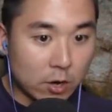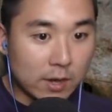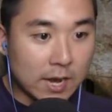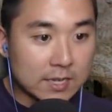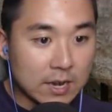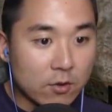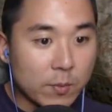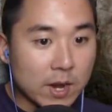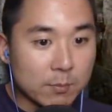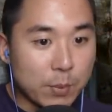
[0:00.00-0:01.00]
All right, guys,
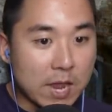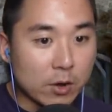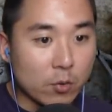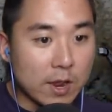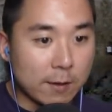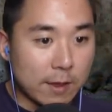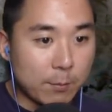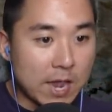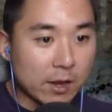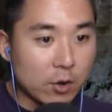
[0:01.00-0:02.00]
everybody, back away
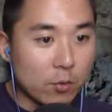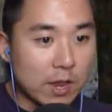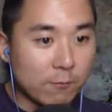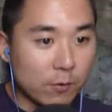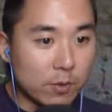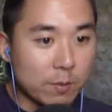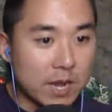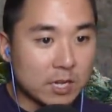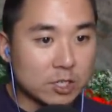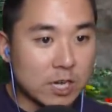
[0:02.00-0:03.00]
from the
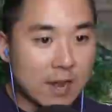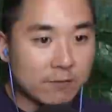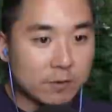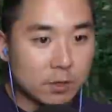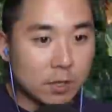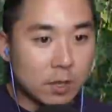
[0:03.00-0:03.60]
mine shaft.